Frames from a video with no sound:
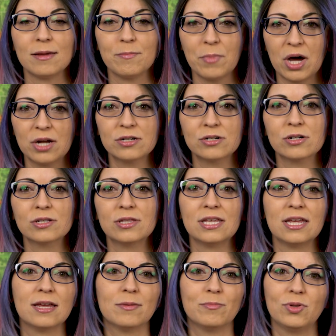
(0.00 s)
They monitored
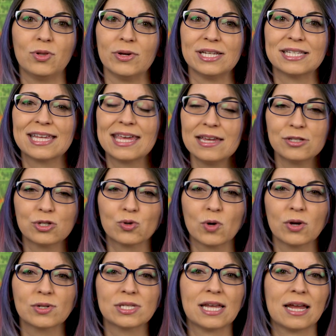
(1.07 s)
the employee's
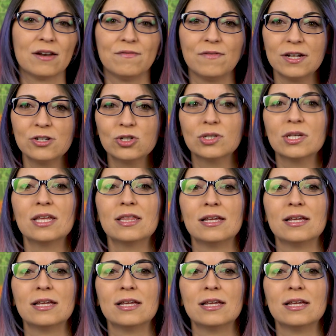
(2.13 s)
keystrokes and eventually